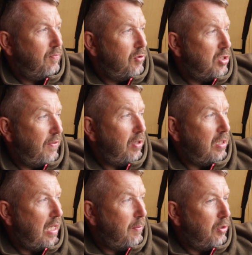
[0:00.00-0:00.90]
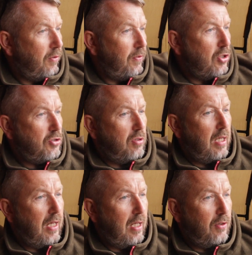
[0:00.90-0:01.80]
see if I can nab another fish,
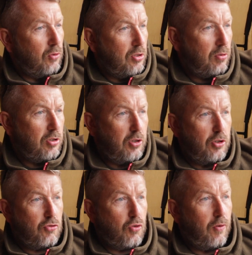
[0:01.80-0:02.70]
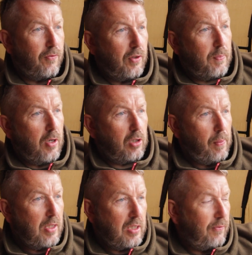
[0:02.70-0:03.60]
and also to do the draw for the Parker
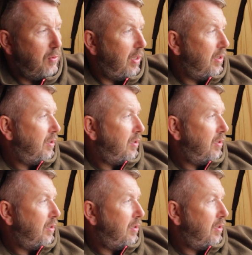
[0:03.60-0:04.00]
Baits giveaway.